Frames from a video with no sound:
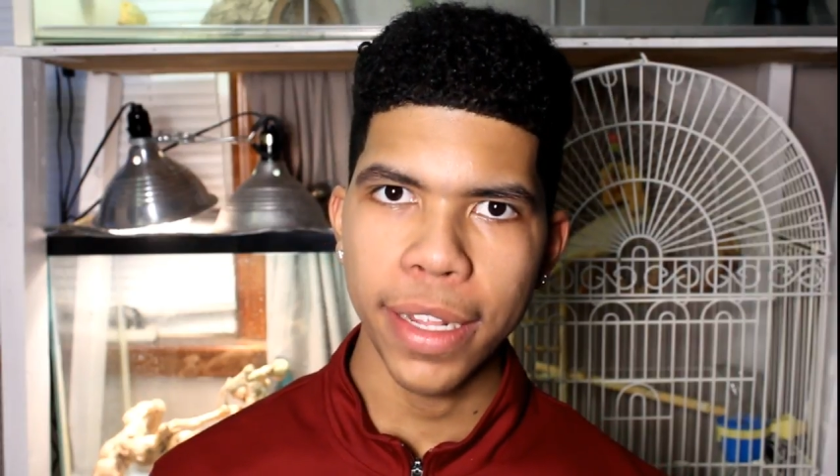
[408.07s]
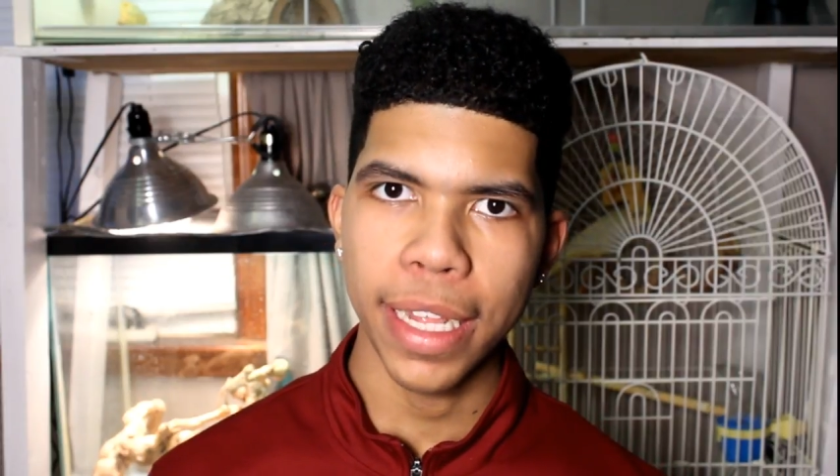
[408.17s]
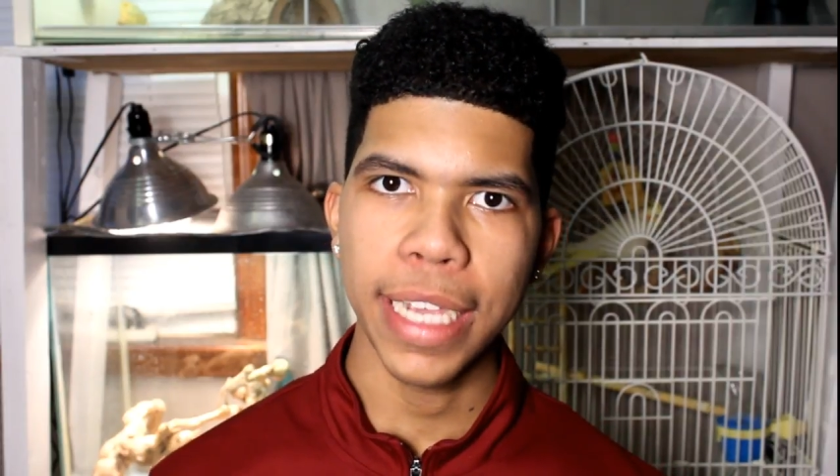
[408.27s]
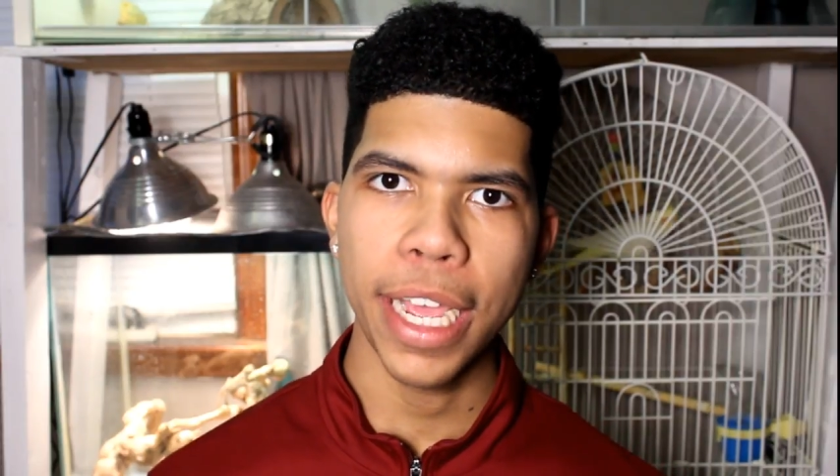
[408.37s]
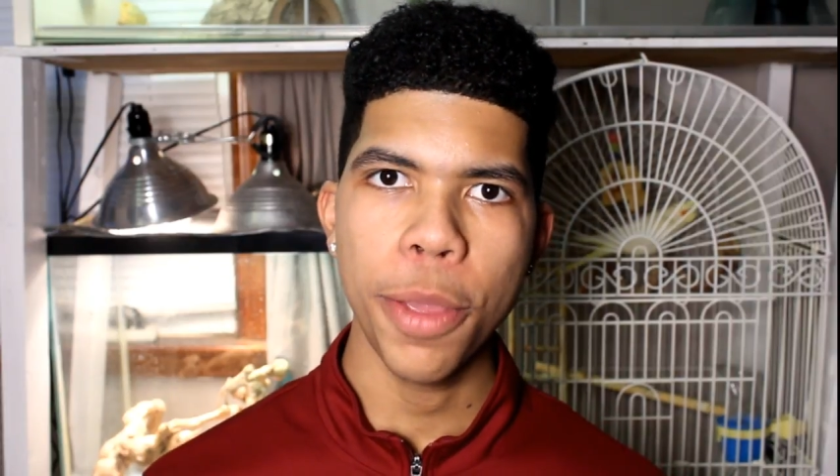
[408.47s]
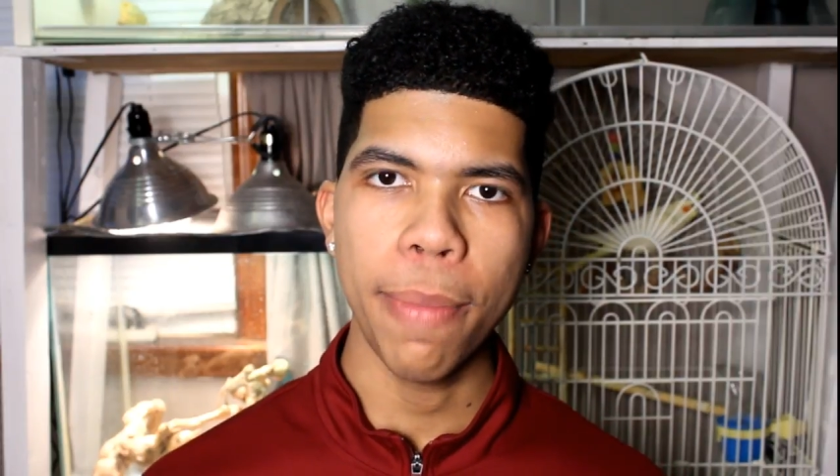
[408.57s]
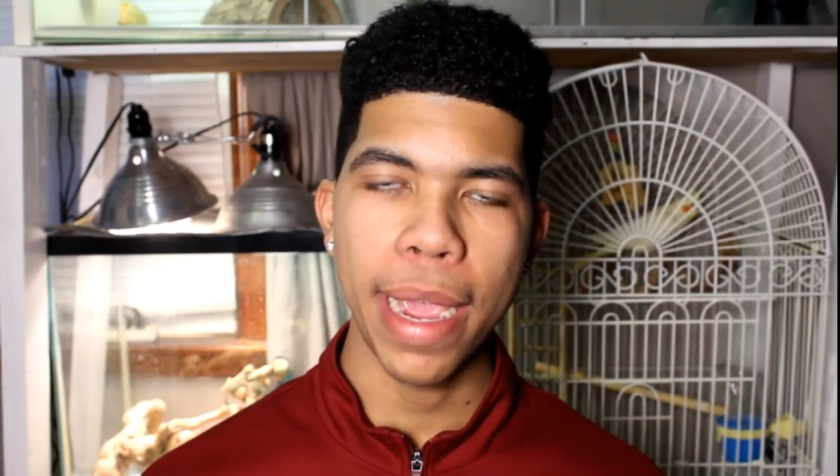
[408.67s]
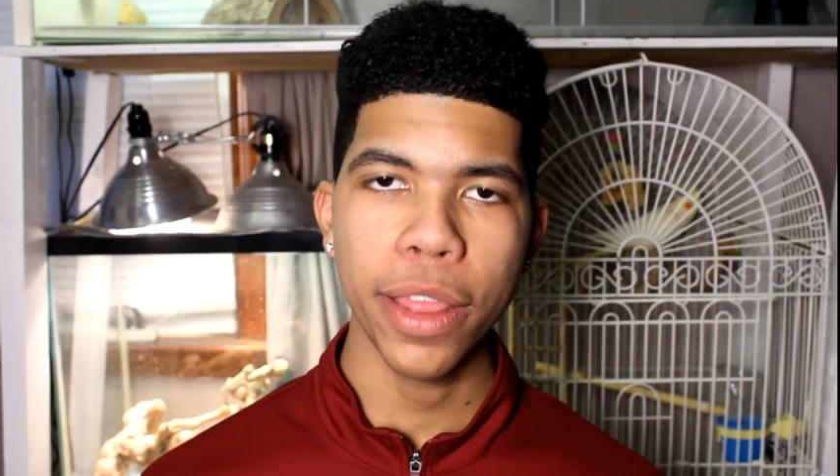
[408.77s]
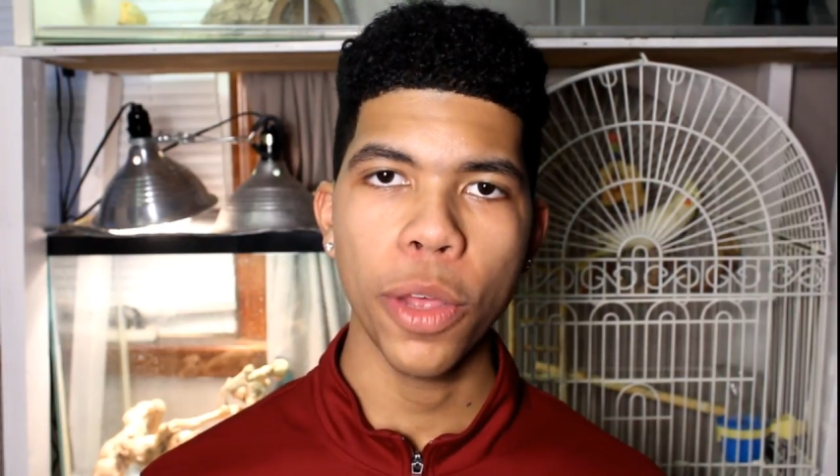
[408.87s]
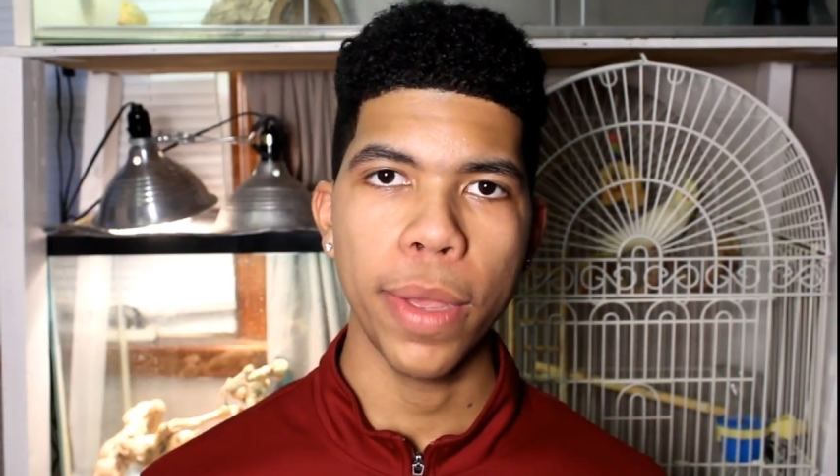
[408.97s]
That's how you
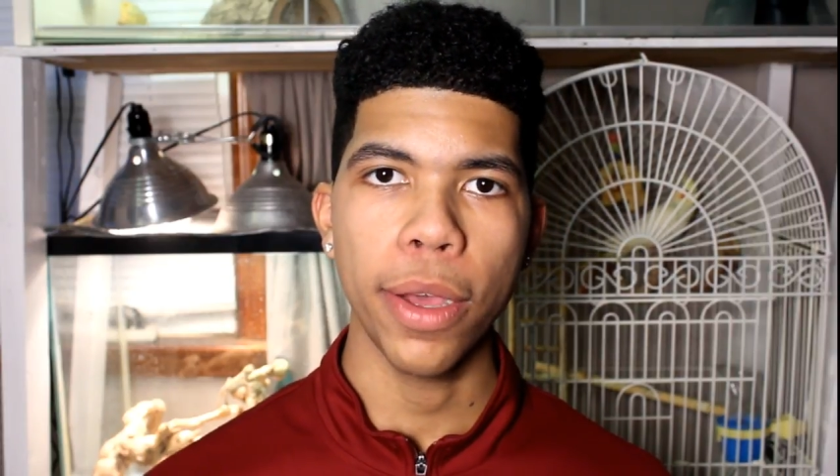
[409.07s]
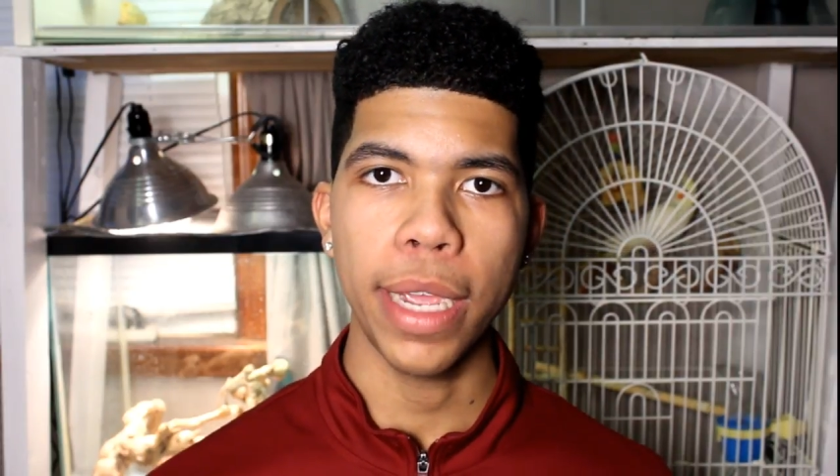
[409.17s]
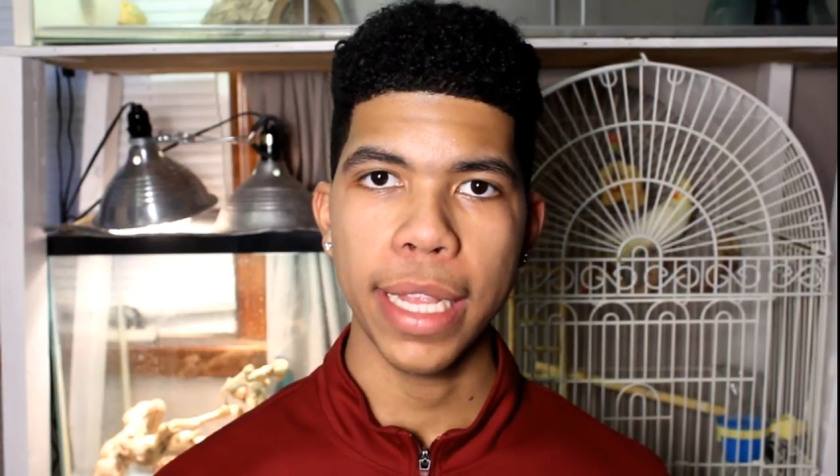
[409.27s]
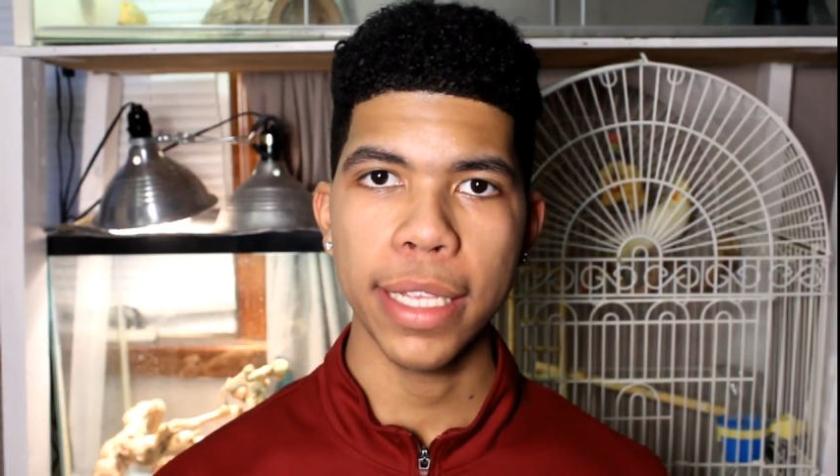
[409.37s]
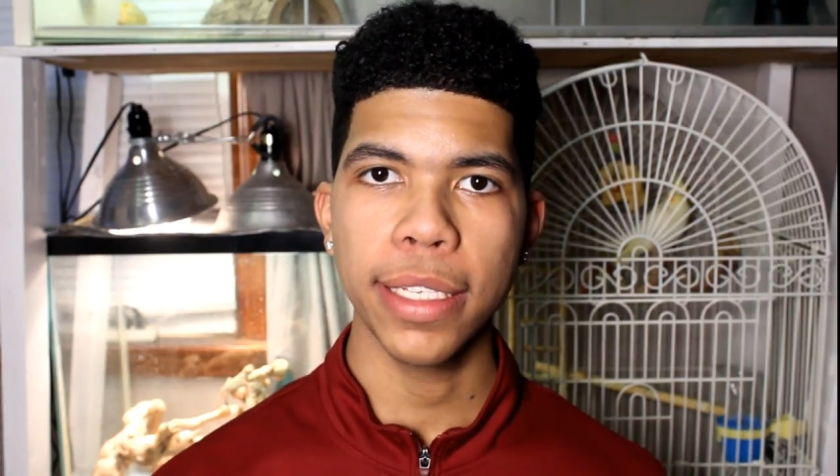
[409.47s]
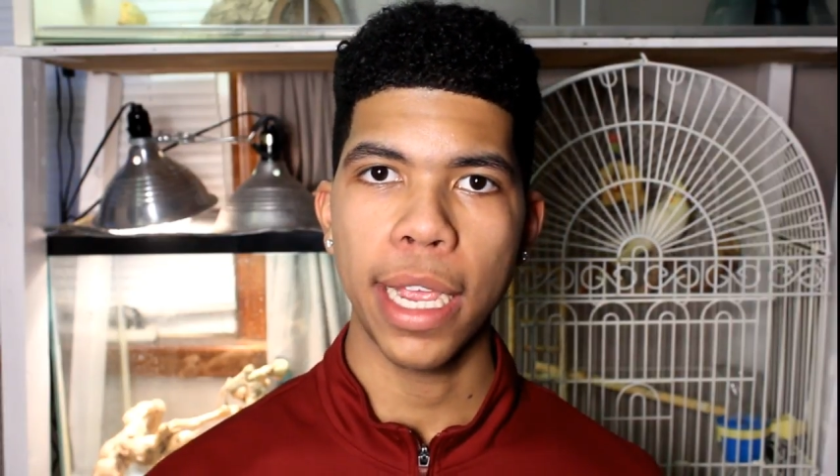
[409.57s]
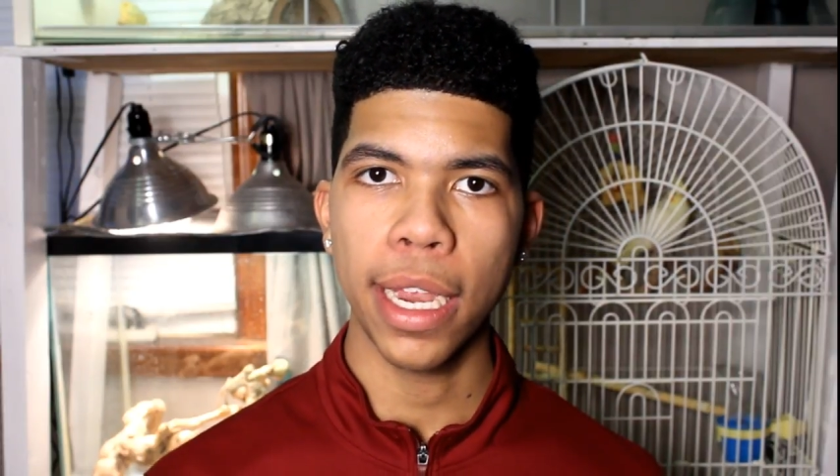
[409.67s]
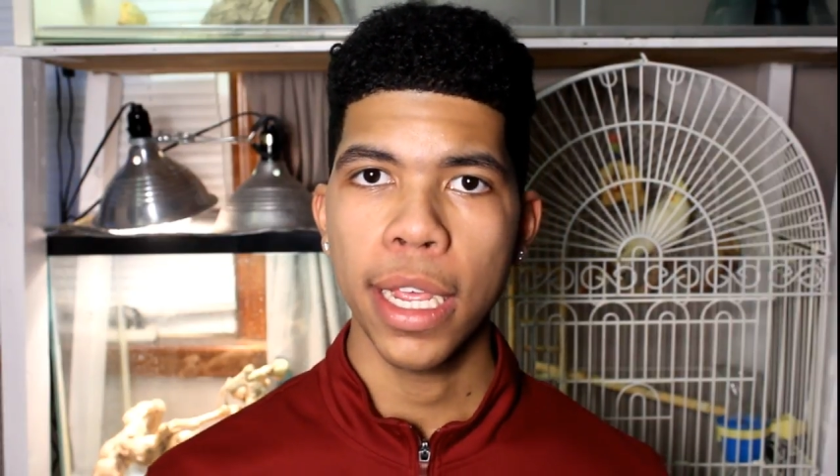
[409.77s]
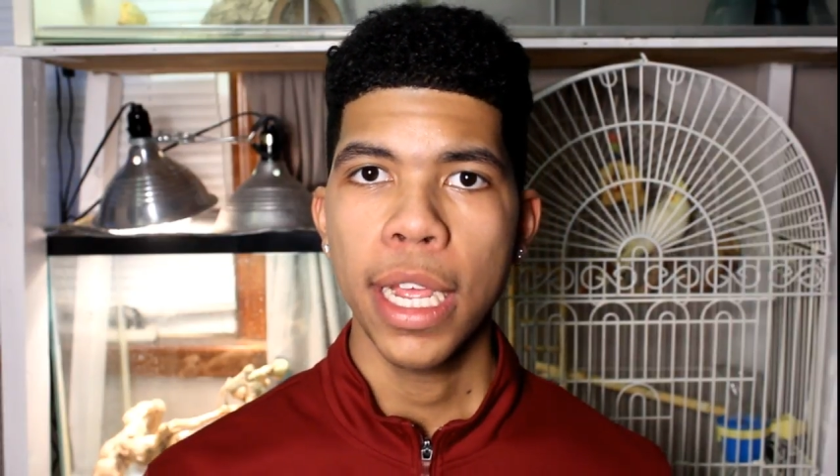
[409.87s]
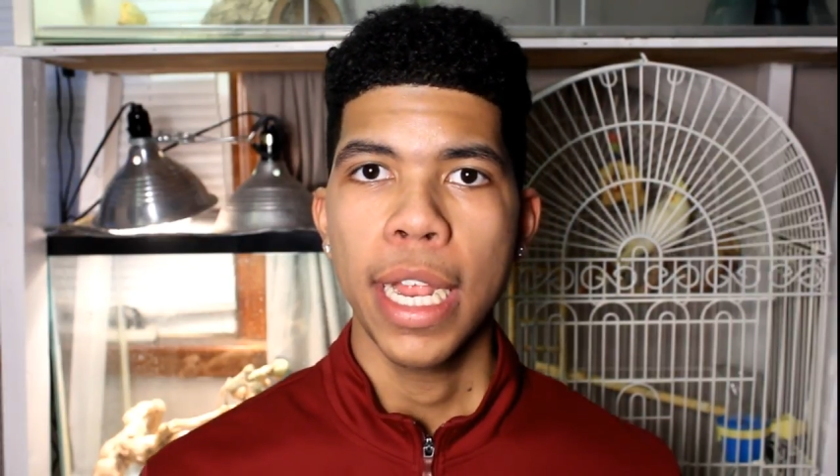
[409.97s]
make the wheel and the
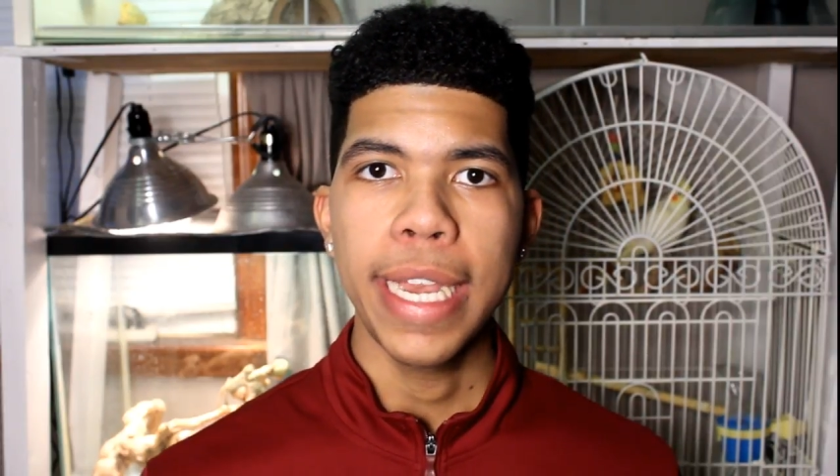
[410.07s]
stand.